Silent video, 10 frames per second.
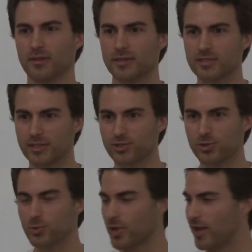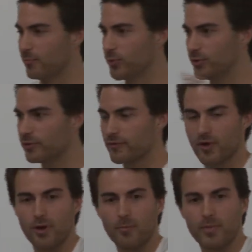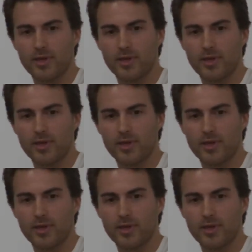this issue would have moved from